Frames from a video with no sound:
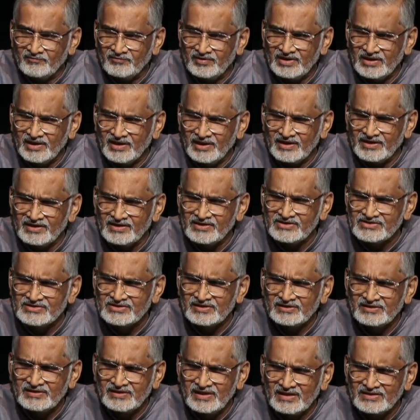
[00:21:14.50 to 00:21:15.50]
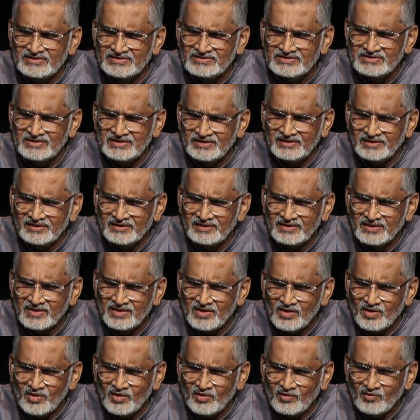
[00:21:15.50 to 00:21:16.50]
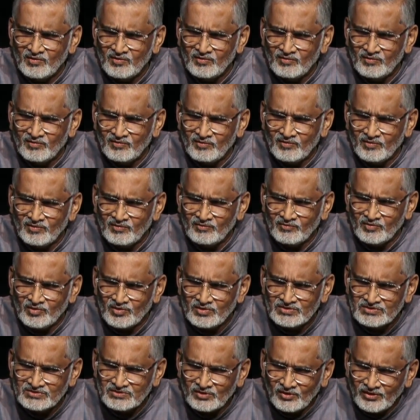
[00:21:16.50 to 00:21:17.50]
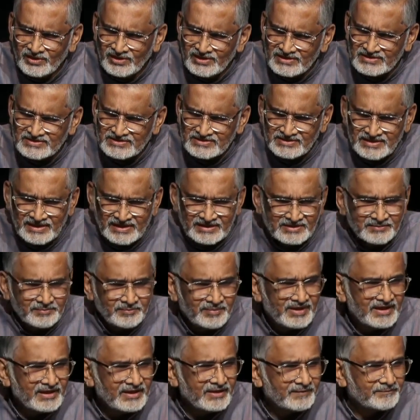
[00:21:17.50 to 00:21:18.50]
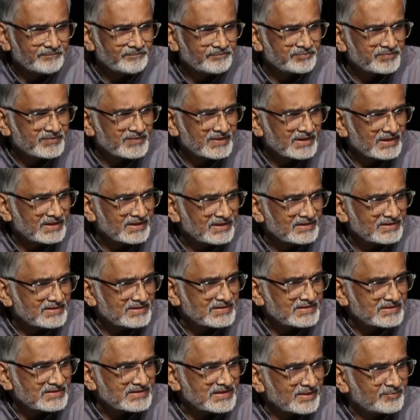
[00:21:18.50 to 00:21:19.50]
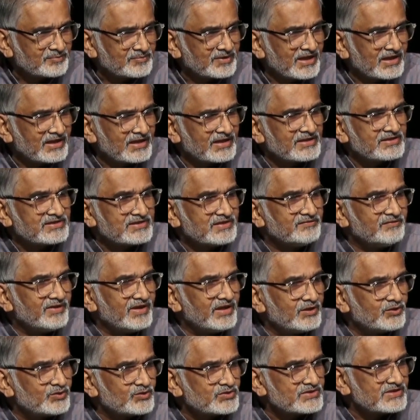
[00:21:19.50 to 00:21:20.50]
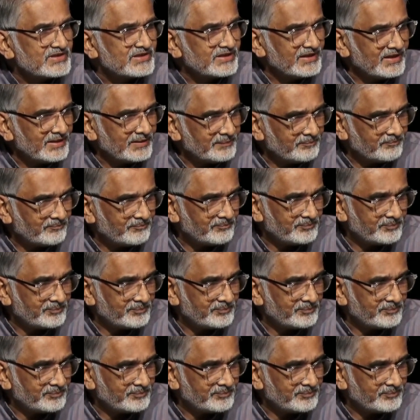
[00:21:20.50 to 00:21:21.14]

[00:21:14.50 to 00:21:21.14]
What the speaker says: When Harkishan Dasji was on his deathbed, Jamnalalji went to see him.